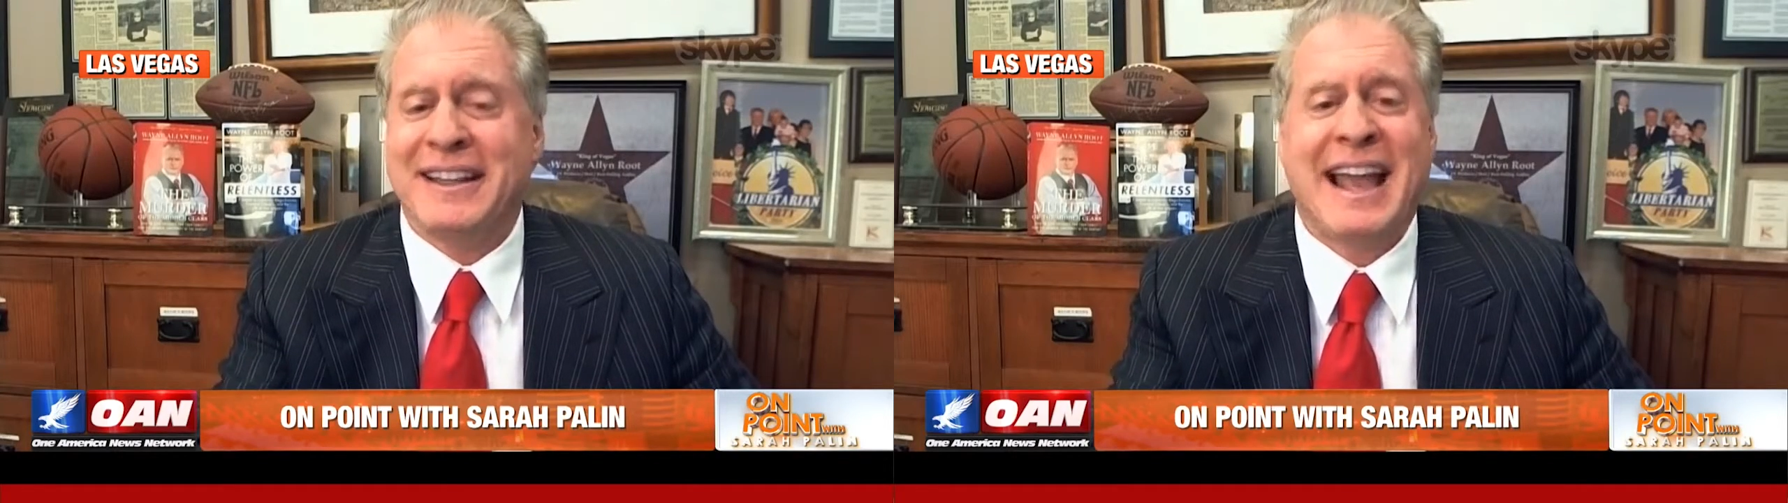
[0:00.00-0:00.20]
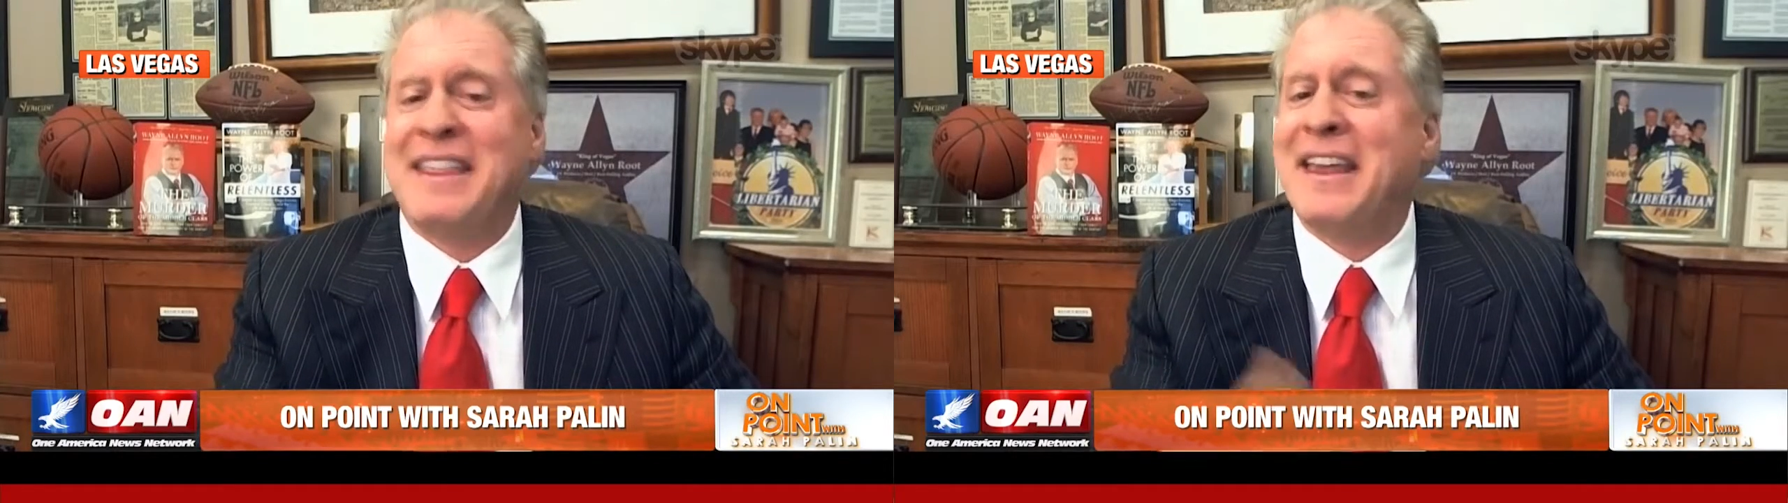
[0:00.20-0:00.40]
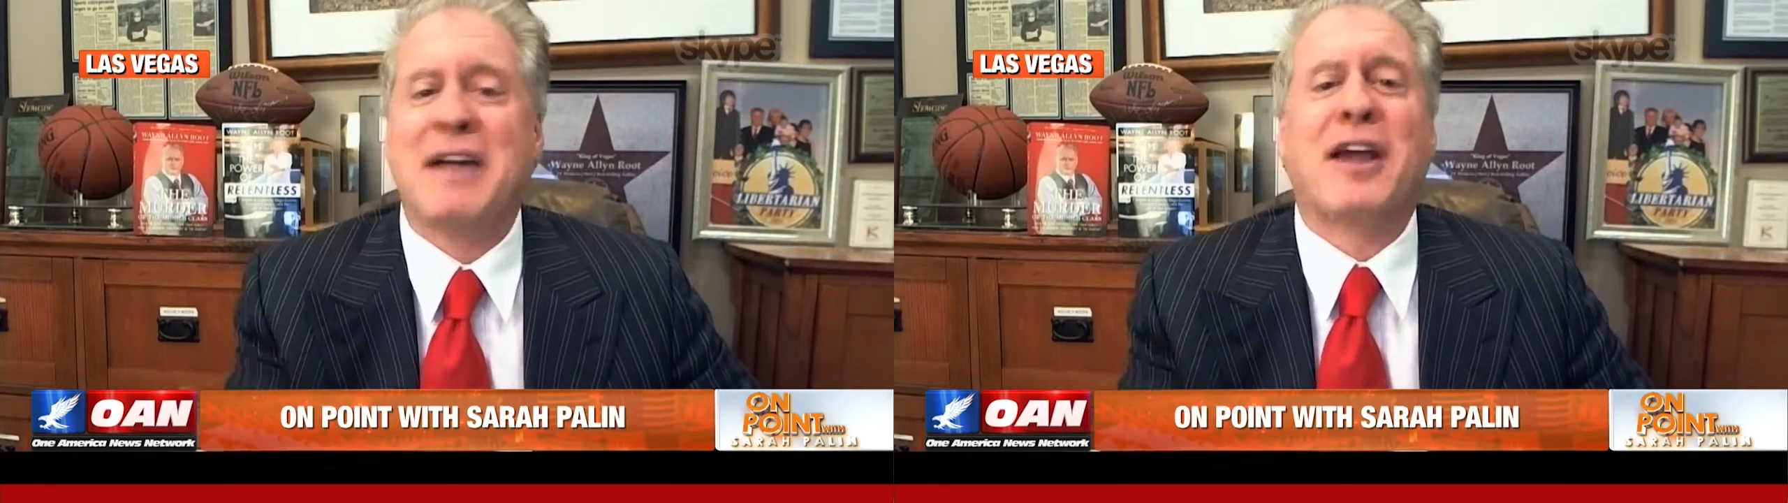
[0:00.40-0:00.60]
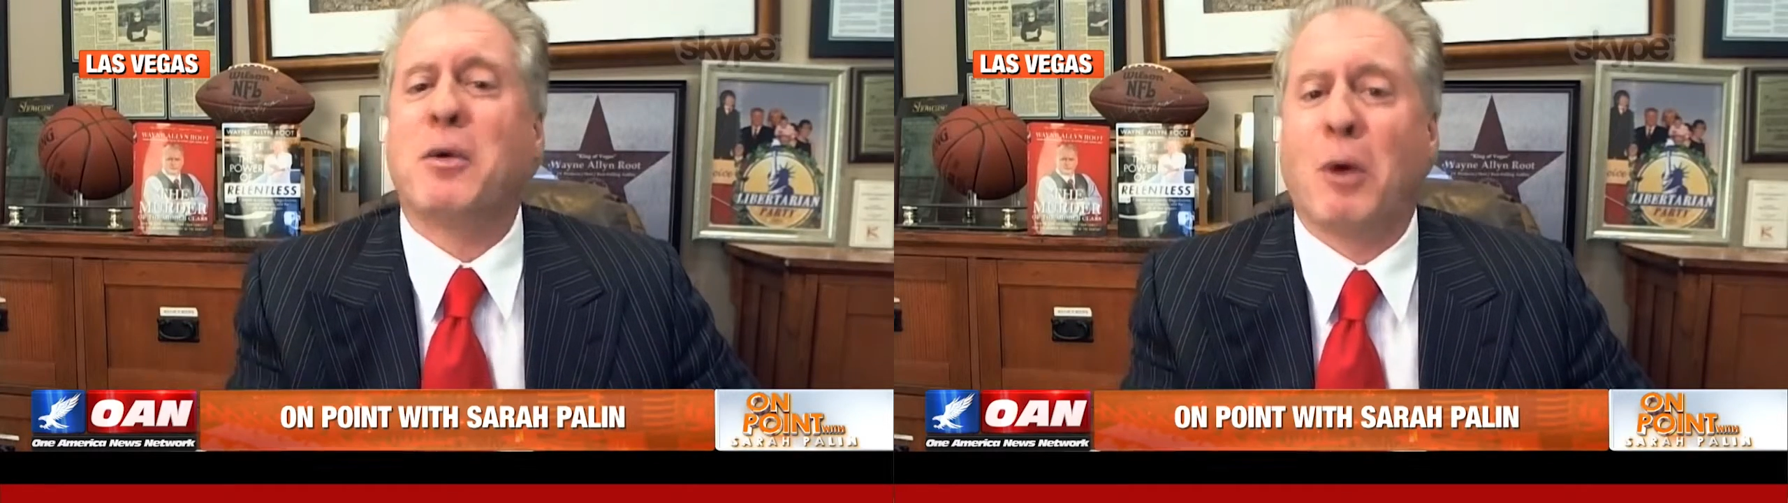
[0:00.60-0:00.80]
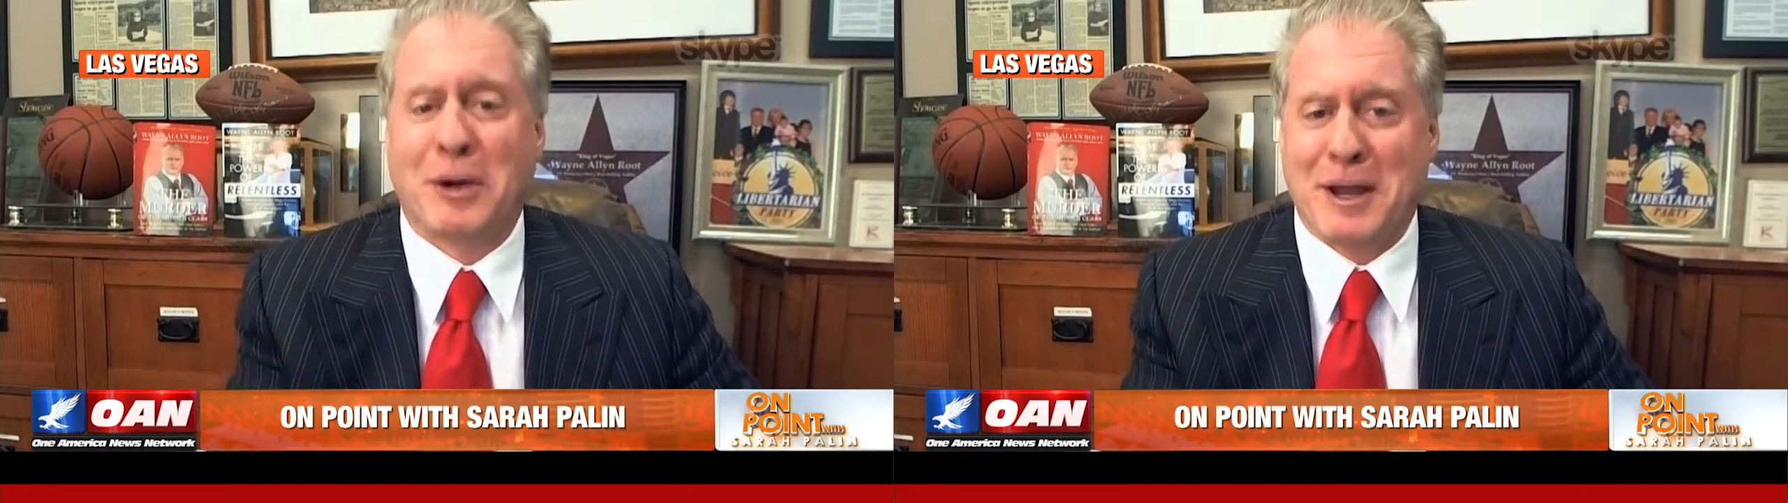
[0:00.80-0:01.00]
and they never had
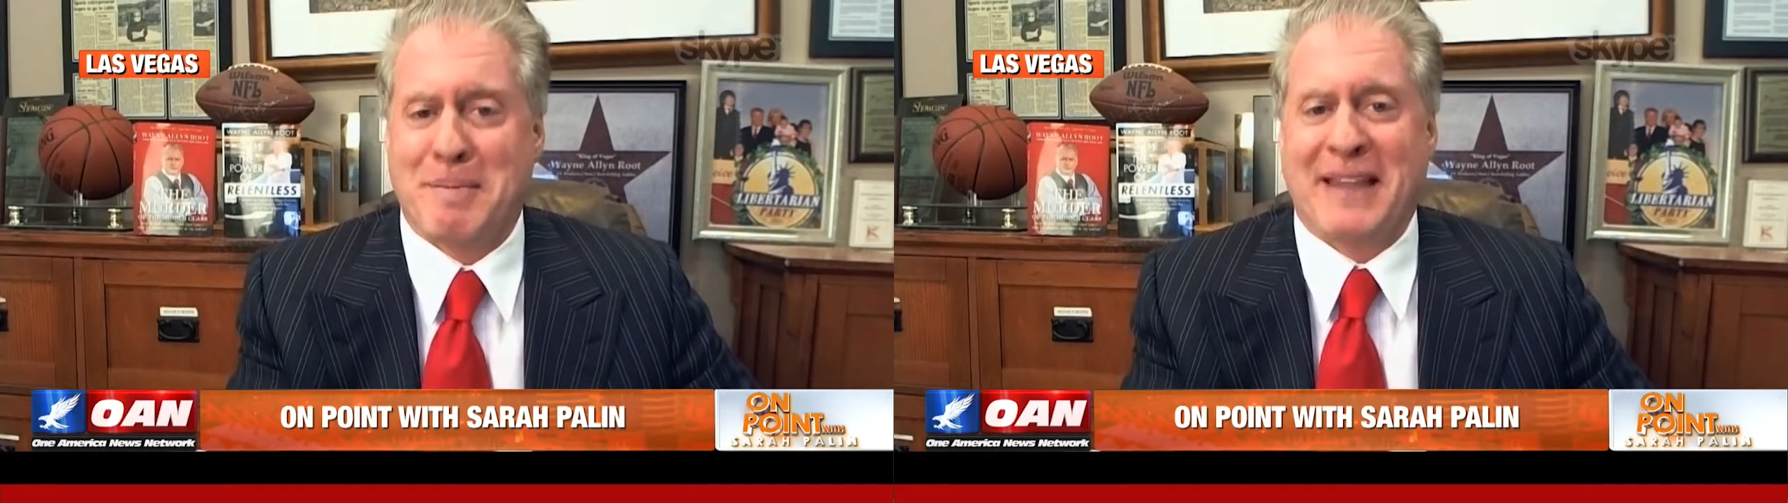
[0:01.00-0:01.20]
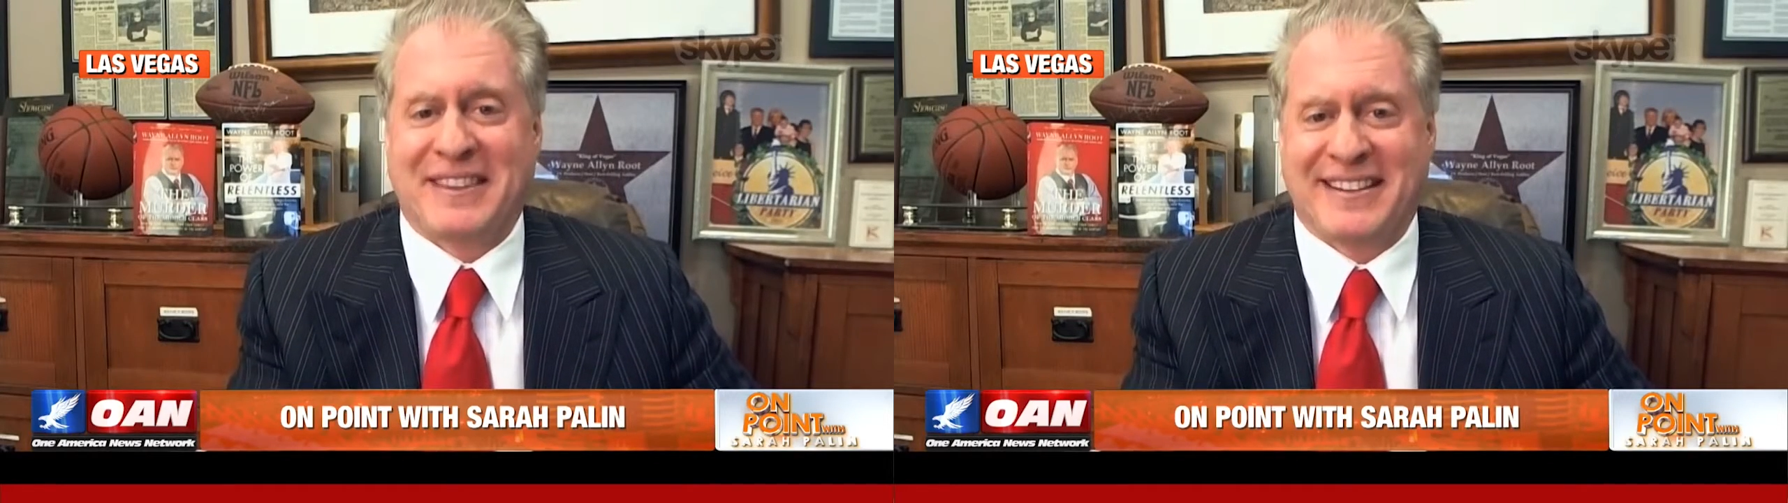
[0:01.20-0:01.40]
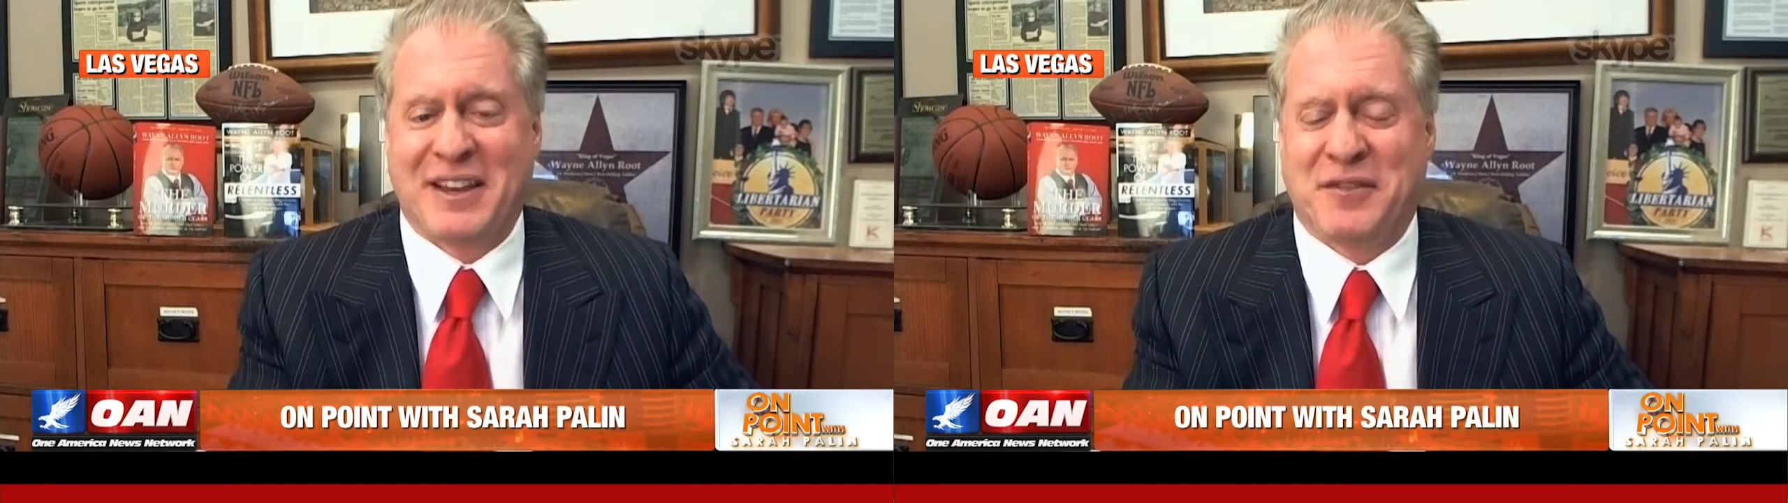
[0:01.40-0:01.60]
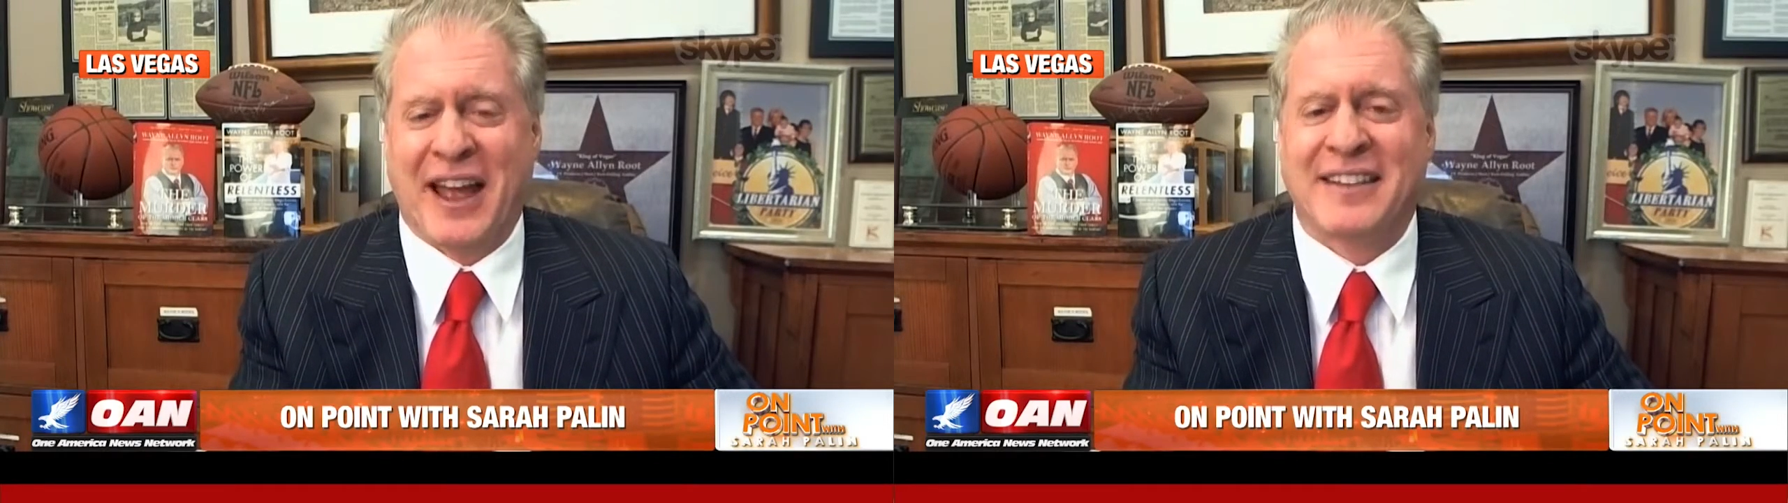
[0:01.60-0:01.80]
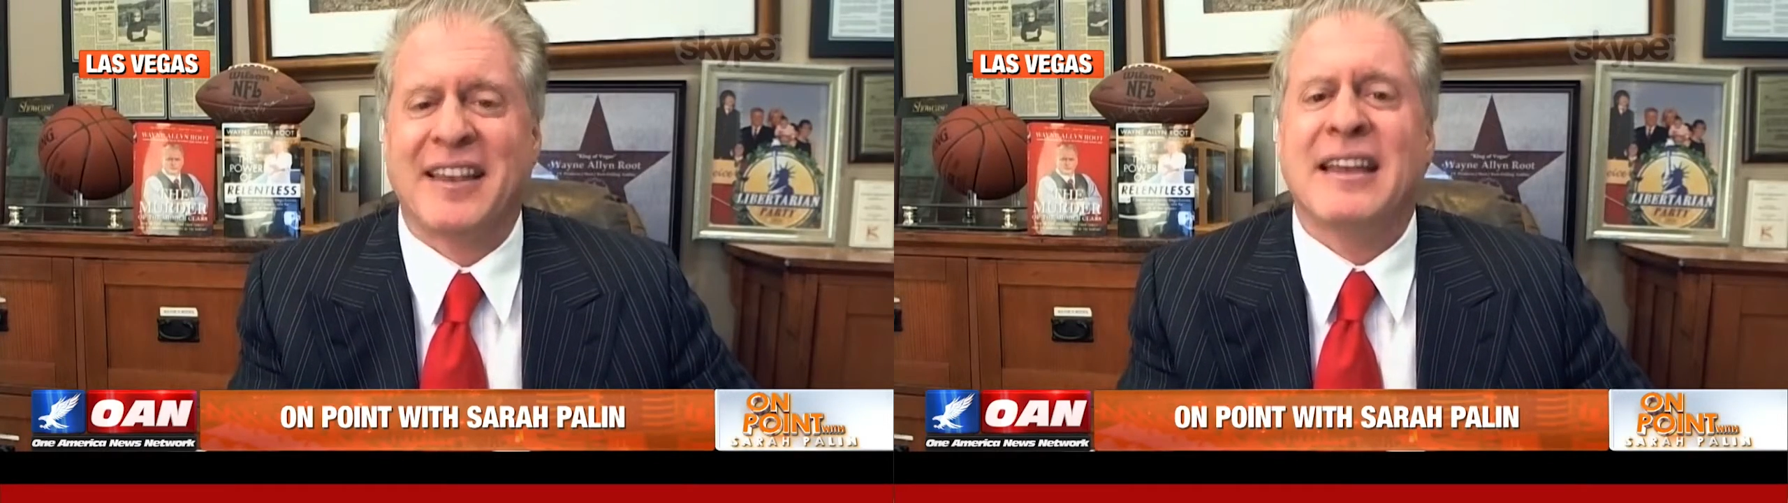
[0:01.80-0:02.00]
to worry about the
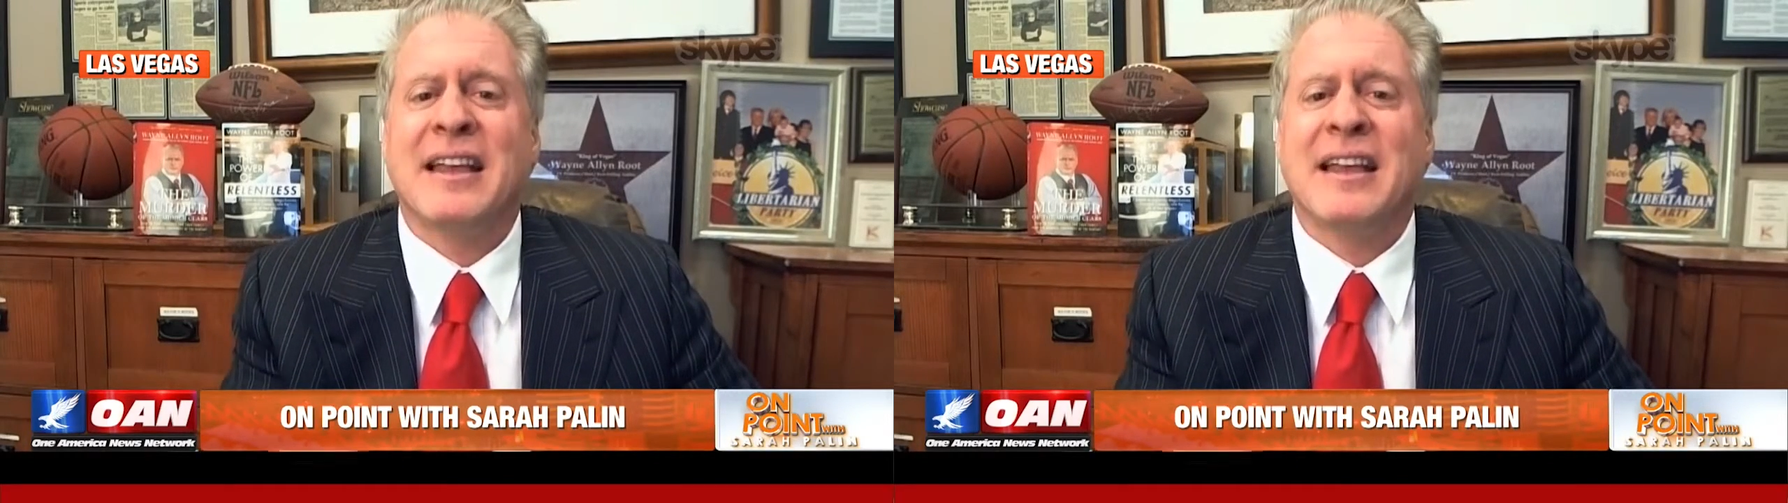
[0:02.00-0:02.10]
defense.